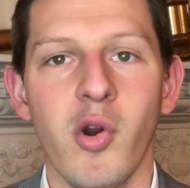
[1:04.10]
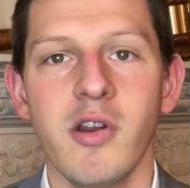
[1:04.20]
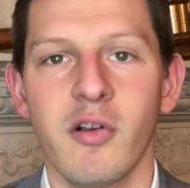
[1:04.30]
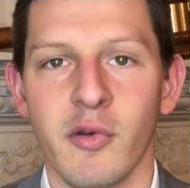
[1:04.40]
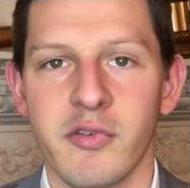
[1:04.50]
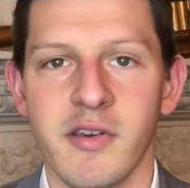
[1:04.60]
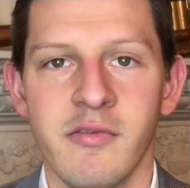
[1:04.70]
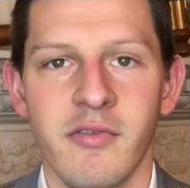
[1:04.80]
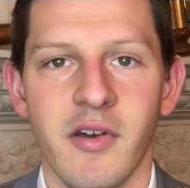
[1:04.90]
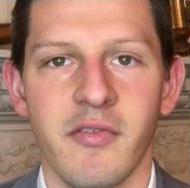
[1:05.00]
inclusive
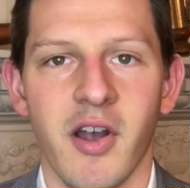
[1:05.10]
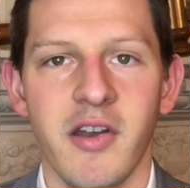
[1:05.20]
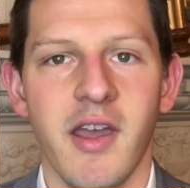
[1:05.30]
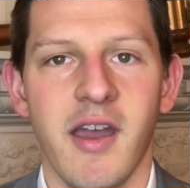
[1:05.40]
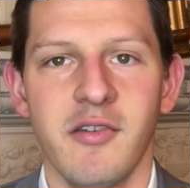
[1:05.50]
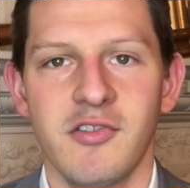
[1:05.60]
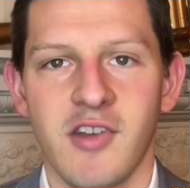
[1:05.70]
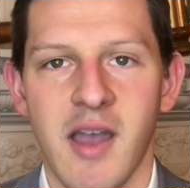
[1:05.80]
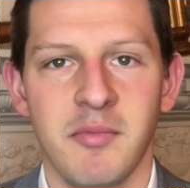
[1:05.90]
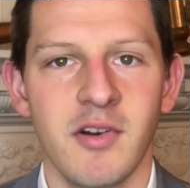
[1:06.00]
of unhoused
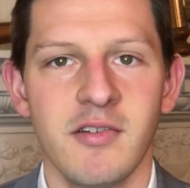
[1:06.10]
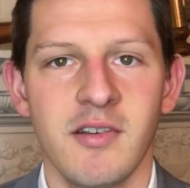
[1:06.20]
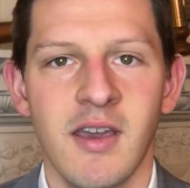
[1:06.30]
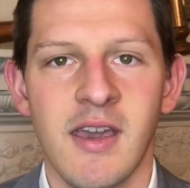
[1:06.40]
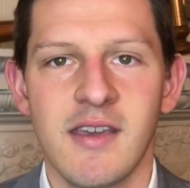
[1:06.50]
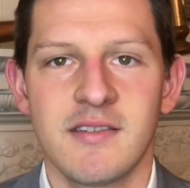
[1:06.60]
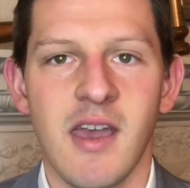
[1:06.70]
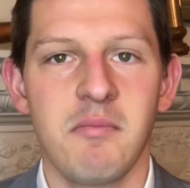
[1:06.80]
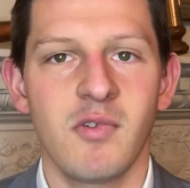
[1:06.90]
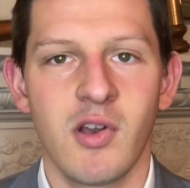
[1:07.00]
chapters,
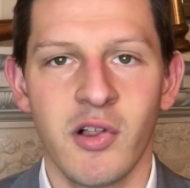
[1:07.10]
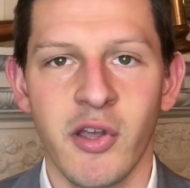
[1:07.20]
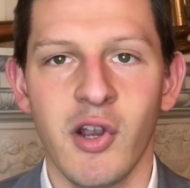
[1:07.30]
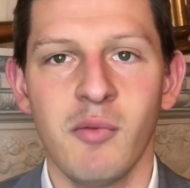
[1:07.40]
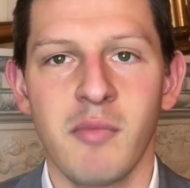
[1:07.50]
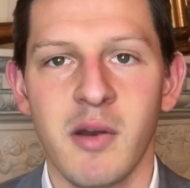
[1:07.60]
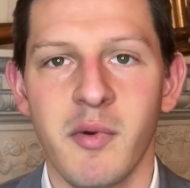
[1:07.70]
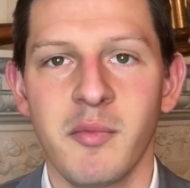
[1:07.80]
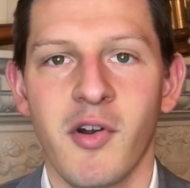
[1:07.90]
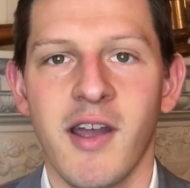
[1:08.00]
set clear
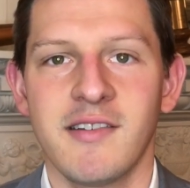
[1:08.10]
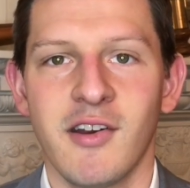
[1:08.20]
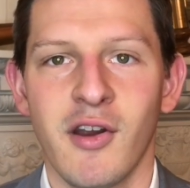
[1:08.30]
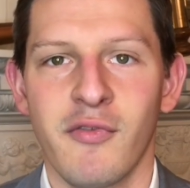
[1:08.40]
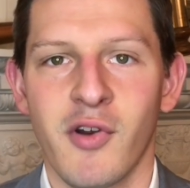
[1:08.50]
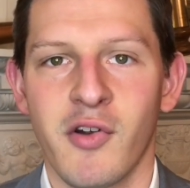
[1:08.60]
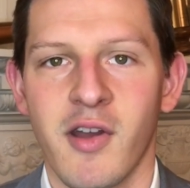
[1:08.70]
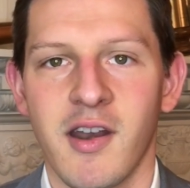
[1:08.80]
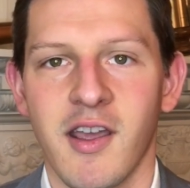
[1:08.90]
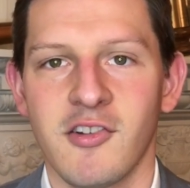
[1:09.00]
minimum criteria for
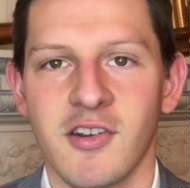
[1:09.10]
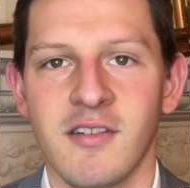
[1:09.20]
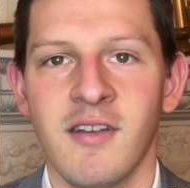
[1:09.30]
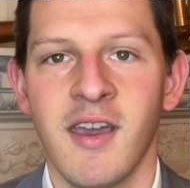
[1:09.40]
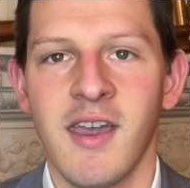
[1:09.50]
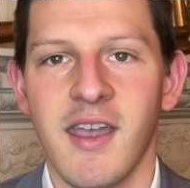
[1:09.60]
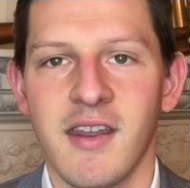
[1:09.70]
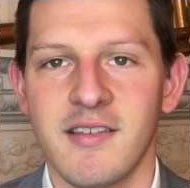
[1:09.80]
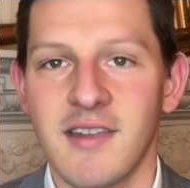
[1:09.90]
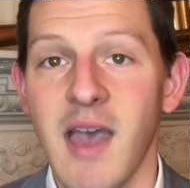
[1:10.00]
accreditation, and
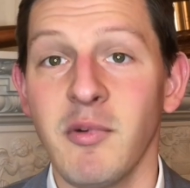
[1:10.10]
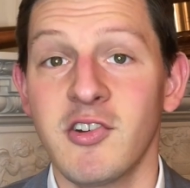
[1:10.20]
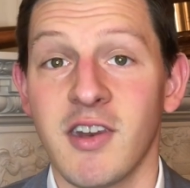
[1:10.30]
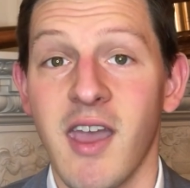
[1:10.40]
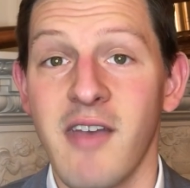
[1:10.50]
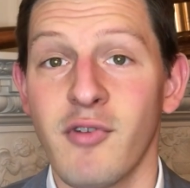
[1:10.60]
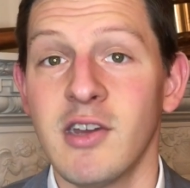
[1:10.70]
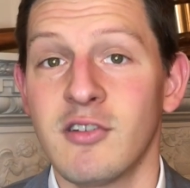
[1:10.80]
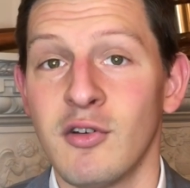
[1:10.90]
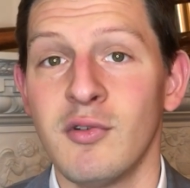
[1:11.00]
establish an every
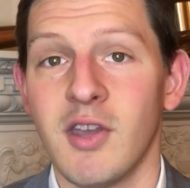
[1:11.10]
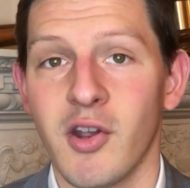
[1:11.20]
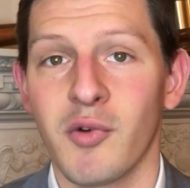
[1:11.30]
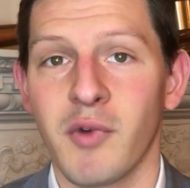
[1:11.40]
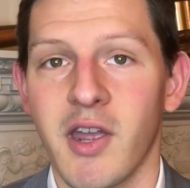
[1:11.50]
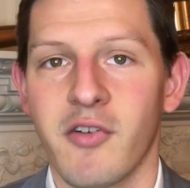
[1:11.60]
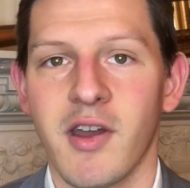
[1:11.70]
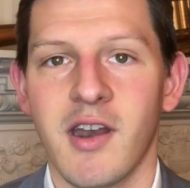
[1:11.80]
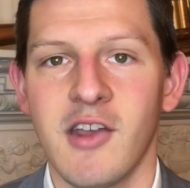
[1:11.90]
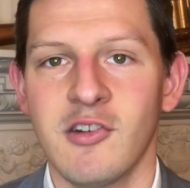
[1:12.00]
2-year
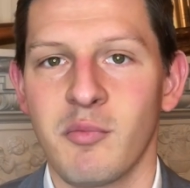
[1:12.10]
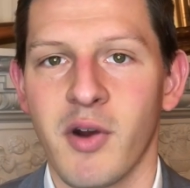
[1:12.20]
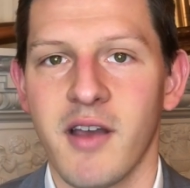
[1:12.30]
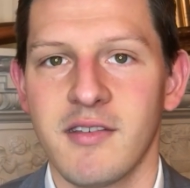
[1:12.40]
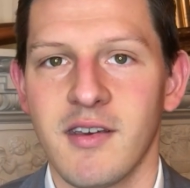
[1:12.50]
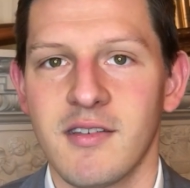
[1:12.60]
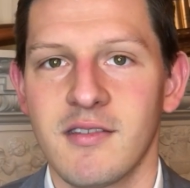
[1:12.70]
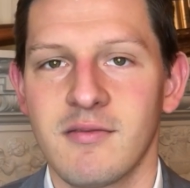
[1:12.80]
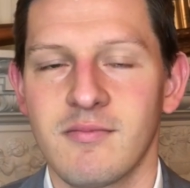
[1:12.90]
reaccreditation process.